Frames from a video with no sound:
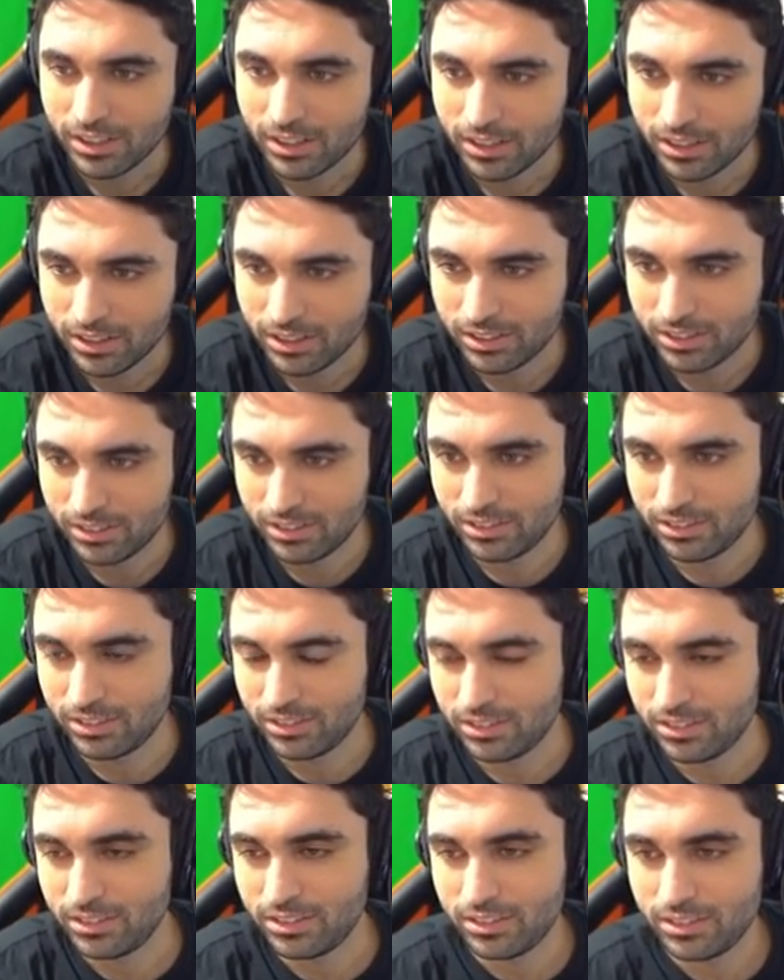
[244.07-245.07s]

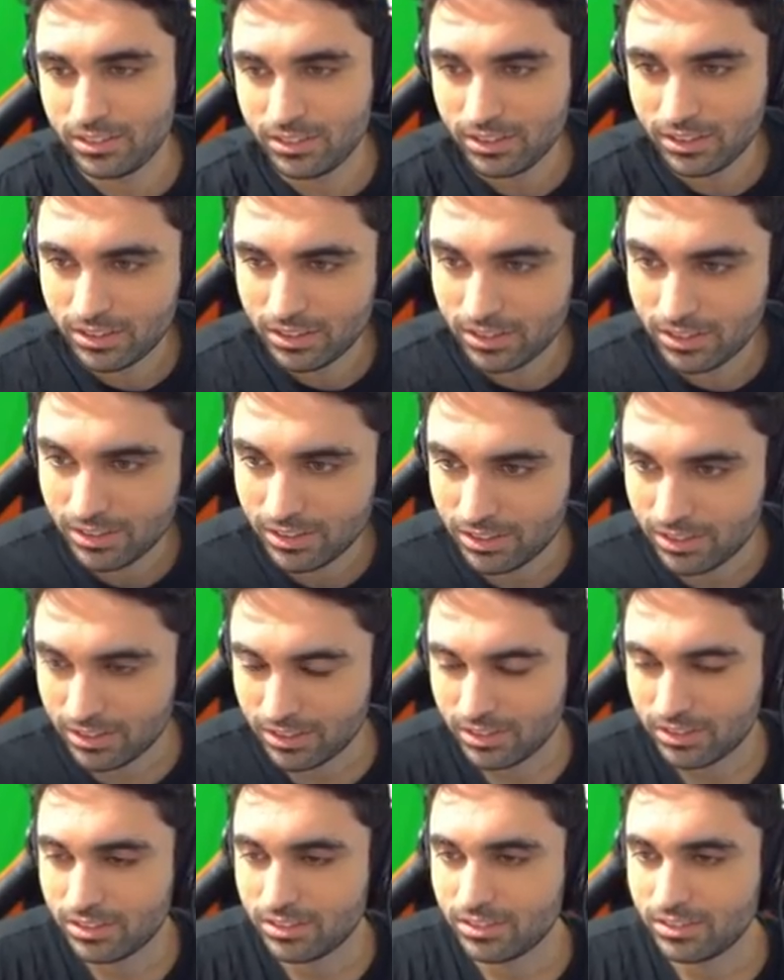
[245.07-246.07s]

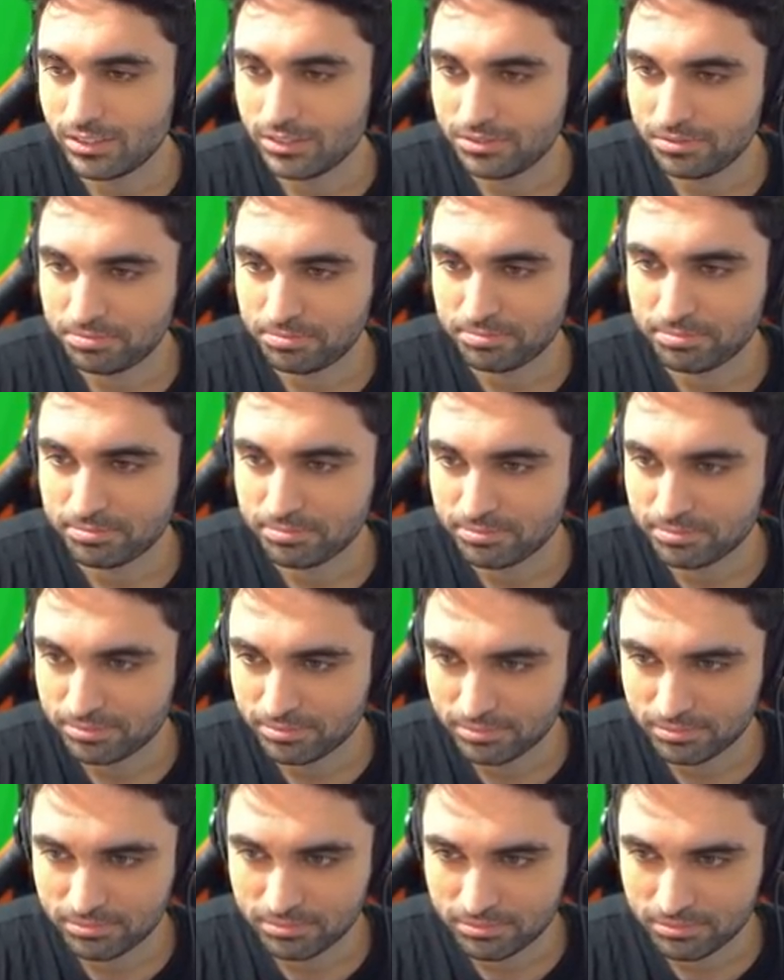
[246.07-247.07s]

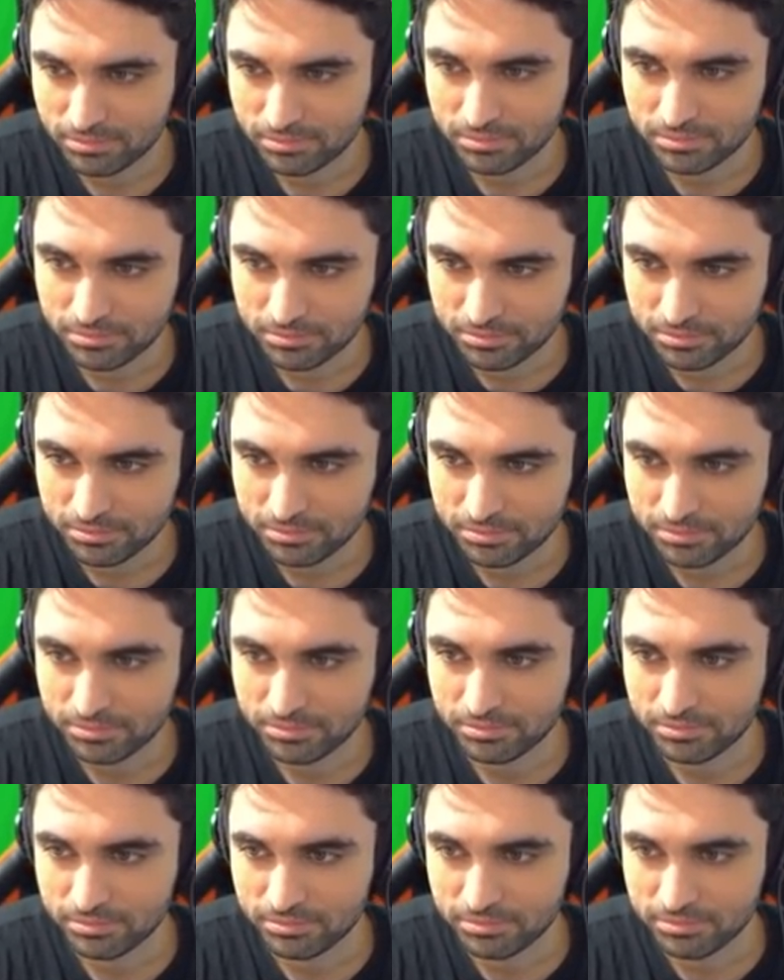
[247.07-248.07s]

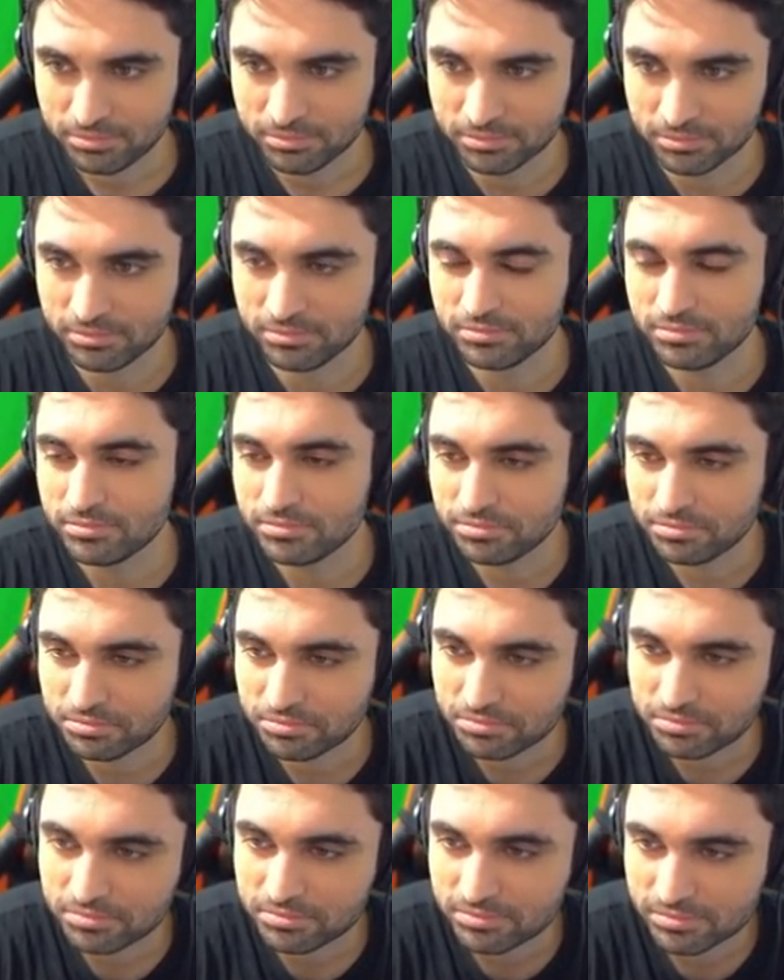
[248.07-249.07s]

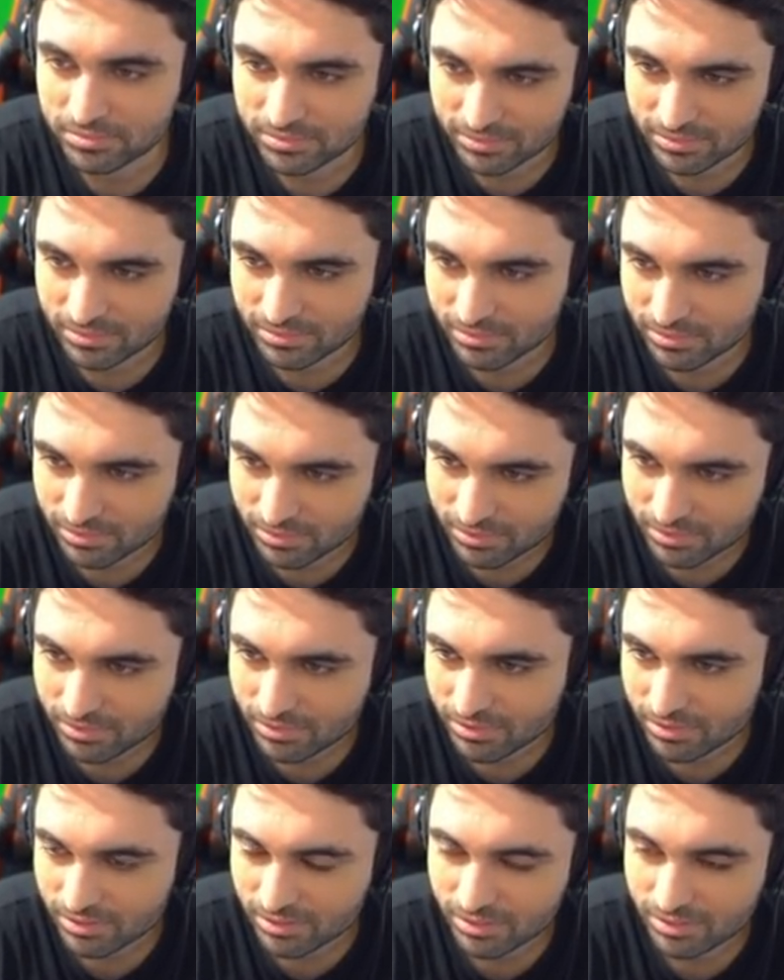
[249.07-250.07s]

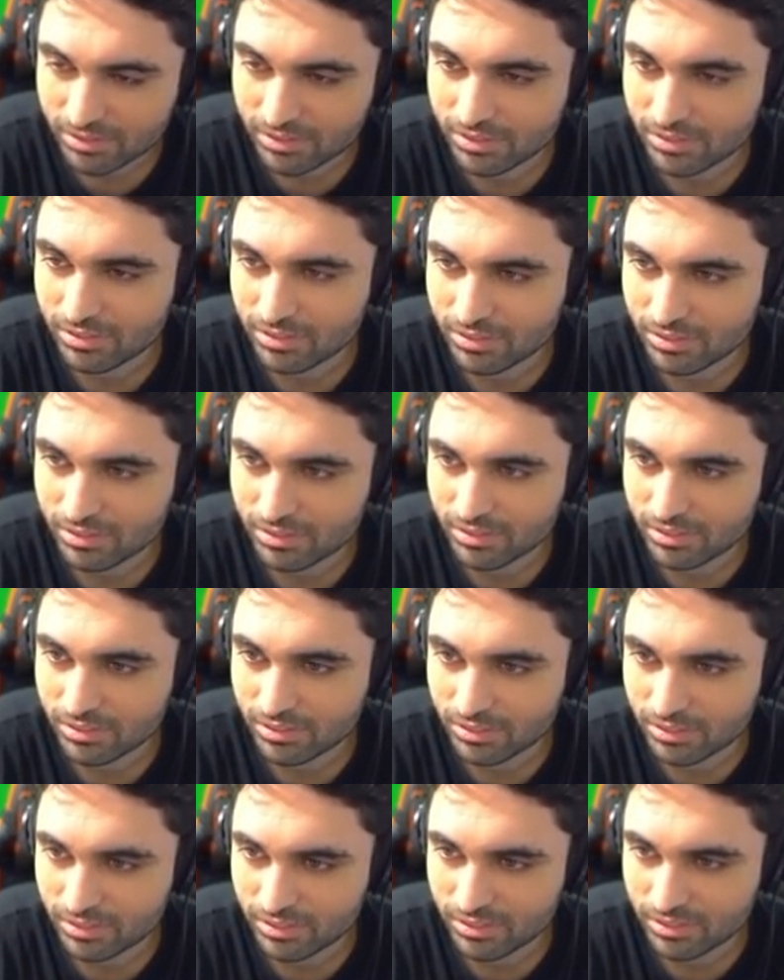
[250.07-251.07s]

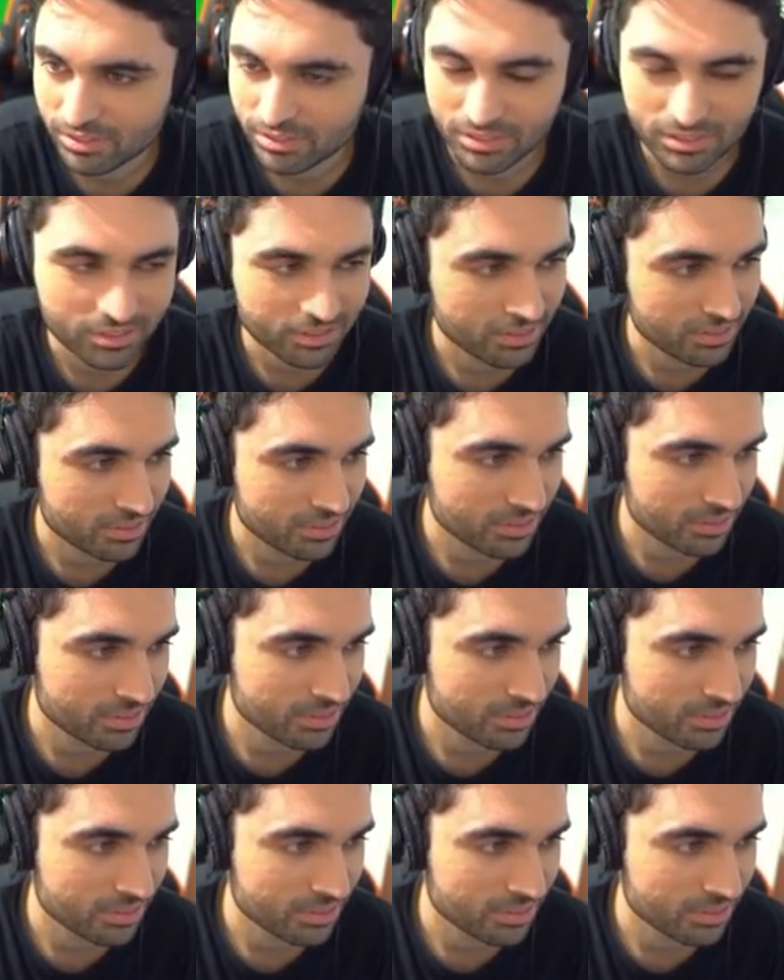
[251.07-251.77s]
(silence)